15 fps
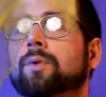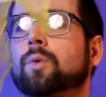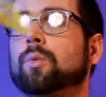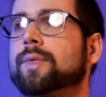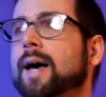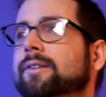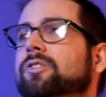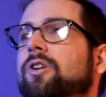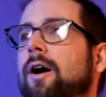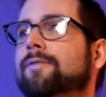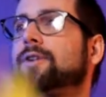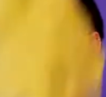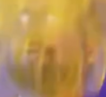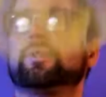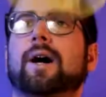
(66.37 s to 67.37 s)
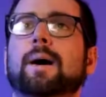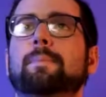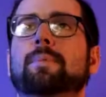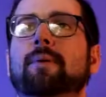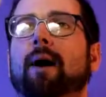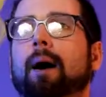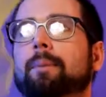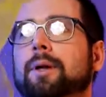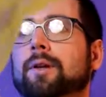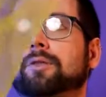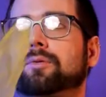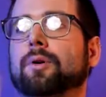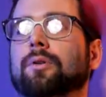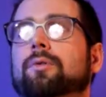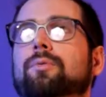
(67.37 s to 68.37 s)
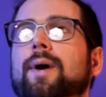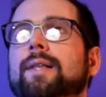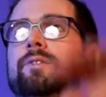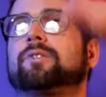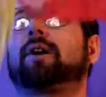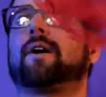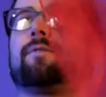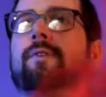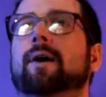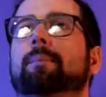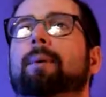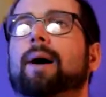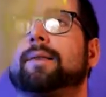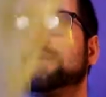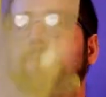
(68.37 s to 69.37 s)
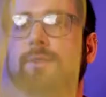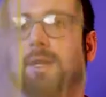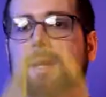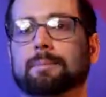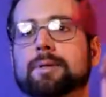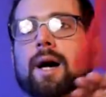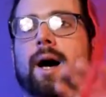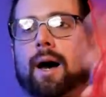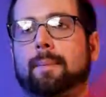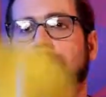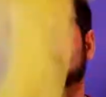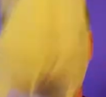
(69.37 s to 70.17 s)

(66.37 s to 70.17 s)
When that scarf goes up, I'm gonna throw the red scarf up at the same time.